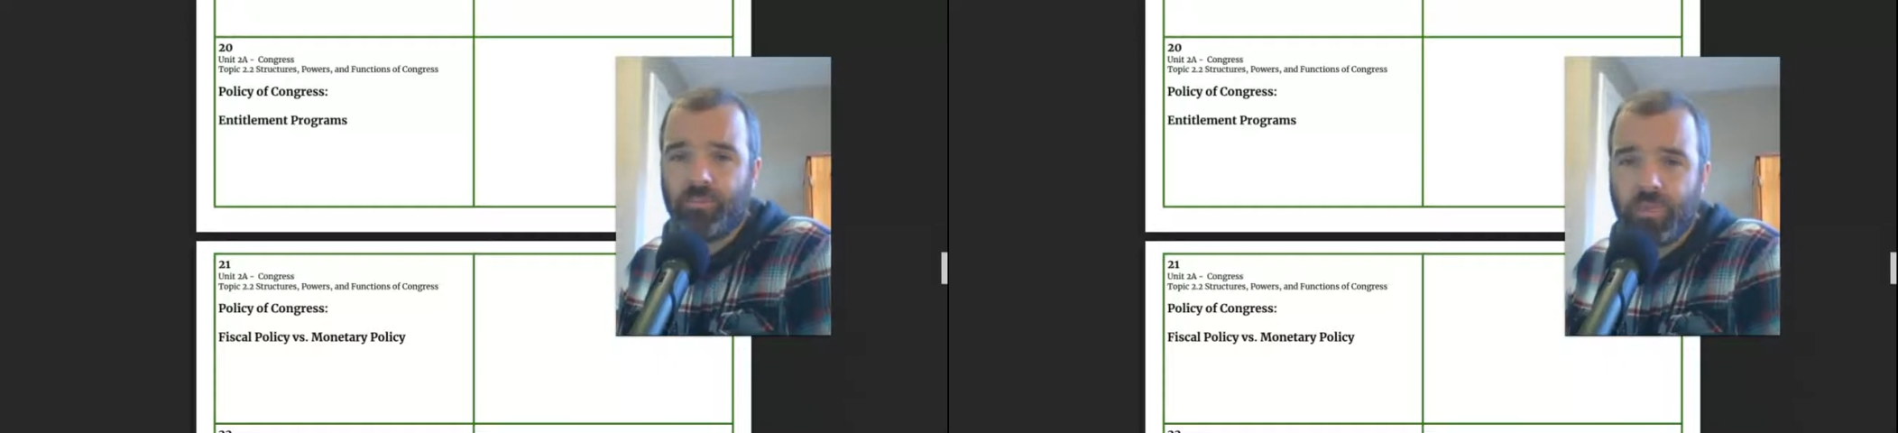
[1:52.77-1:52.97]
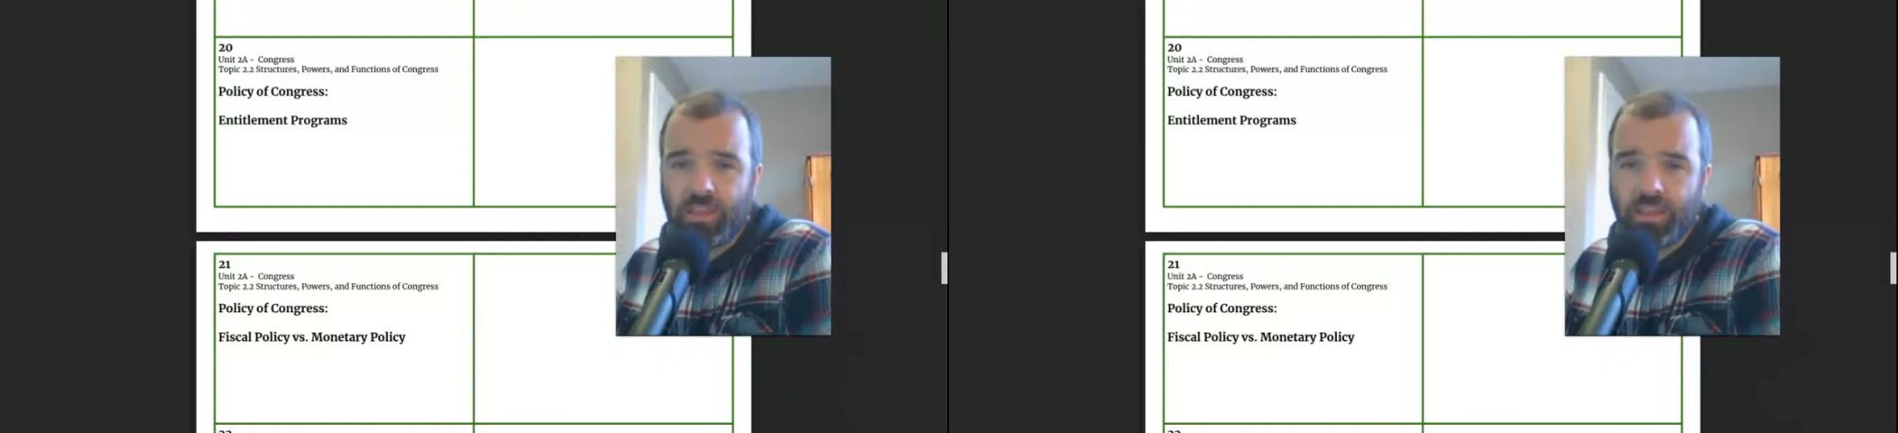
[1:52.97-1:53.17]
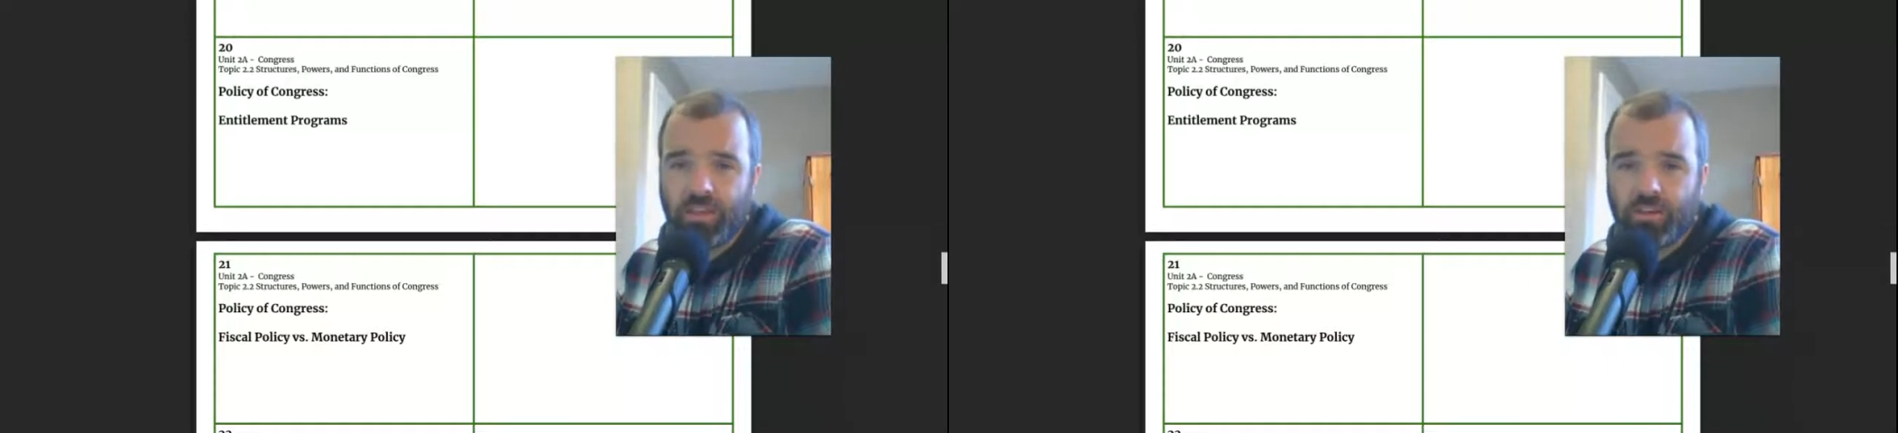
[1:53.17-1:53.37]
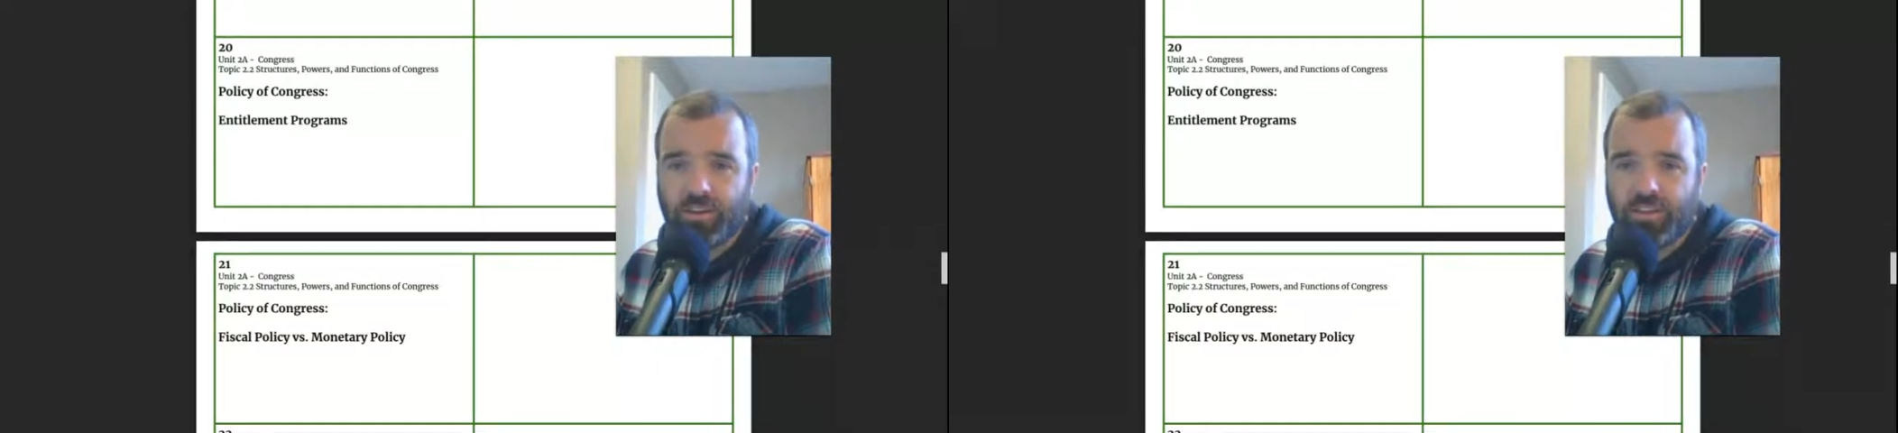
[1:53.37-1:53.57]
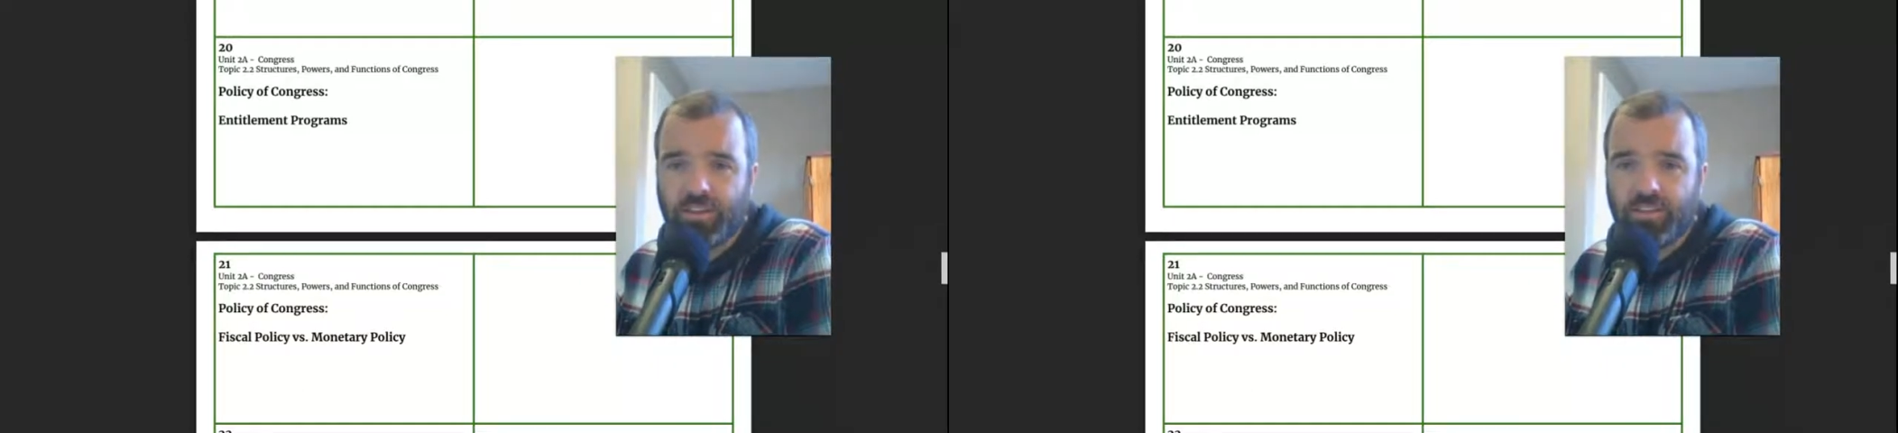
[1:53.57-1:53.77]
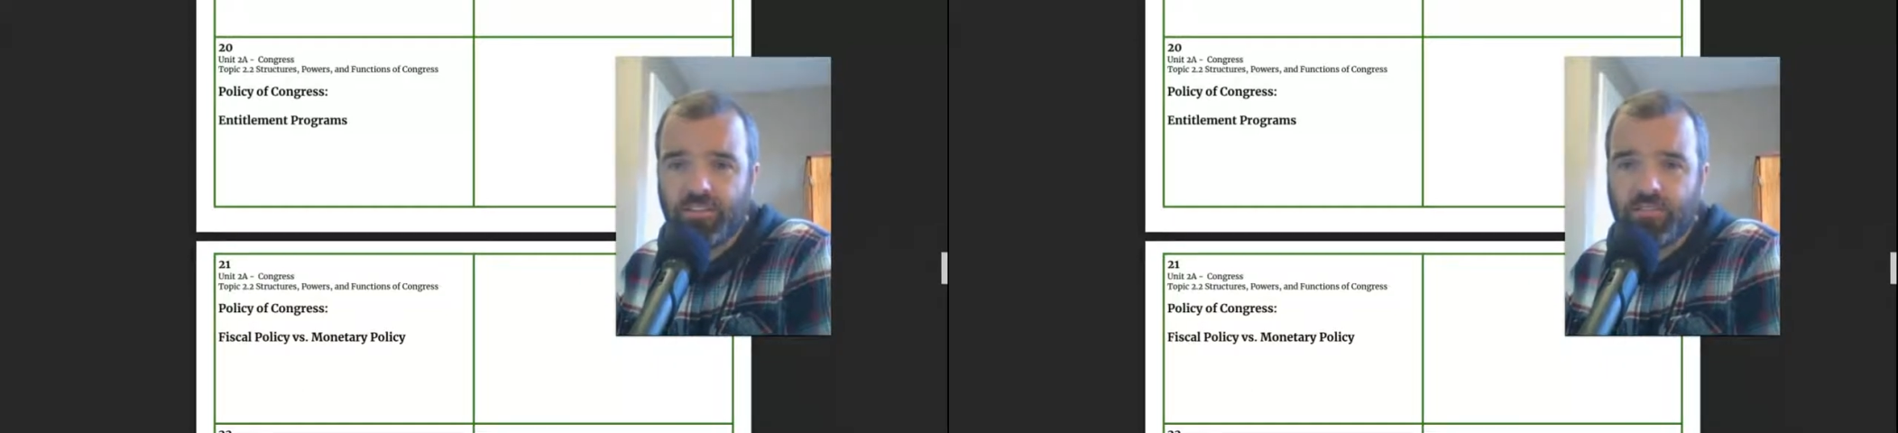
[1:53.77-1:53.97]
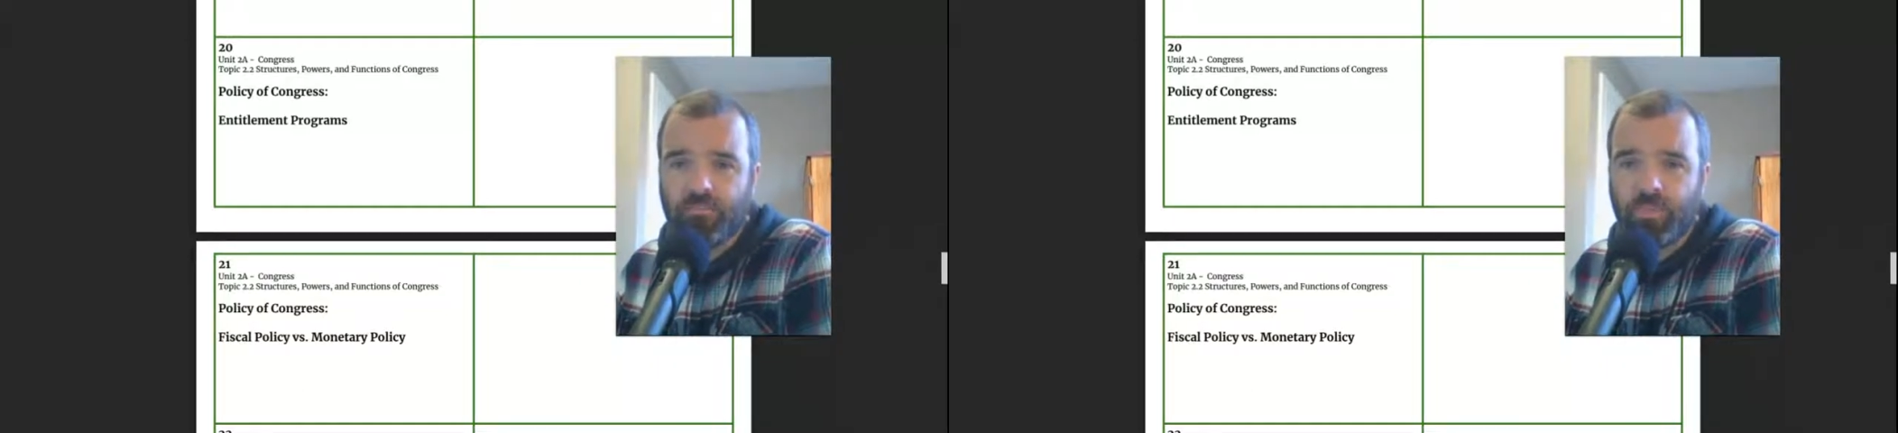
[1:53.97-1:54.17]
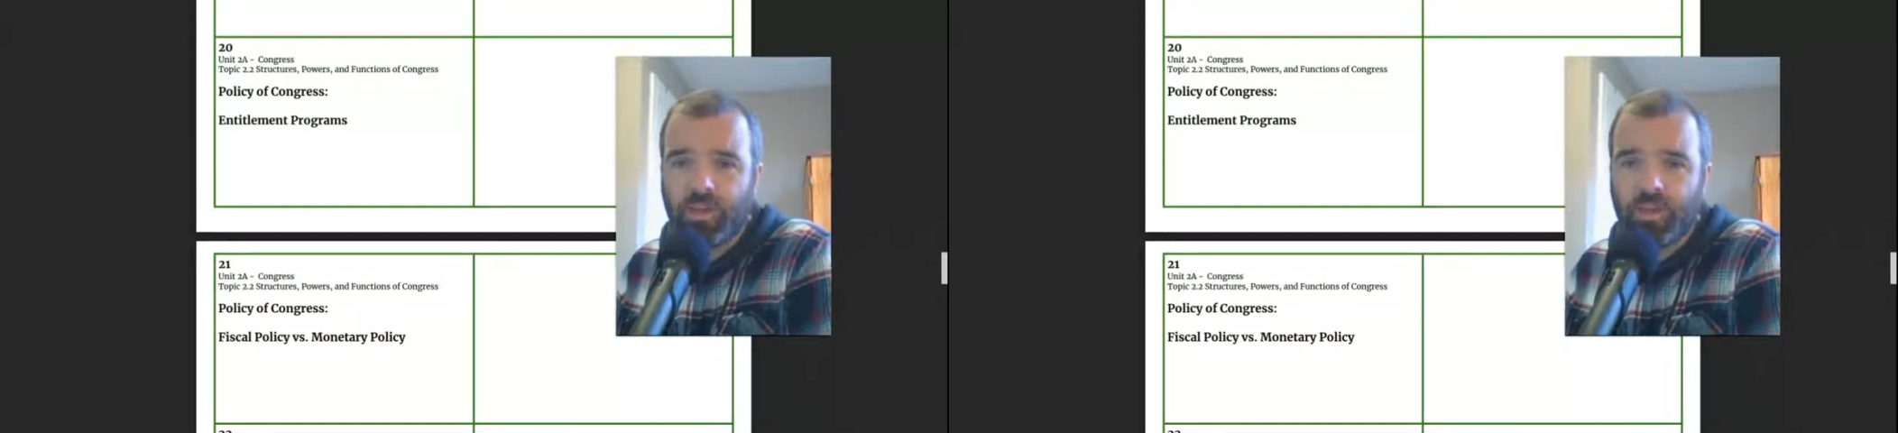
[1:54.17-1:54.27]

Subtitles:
Medicare is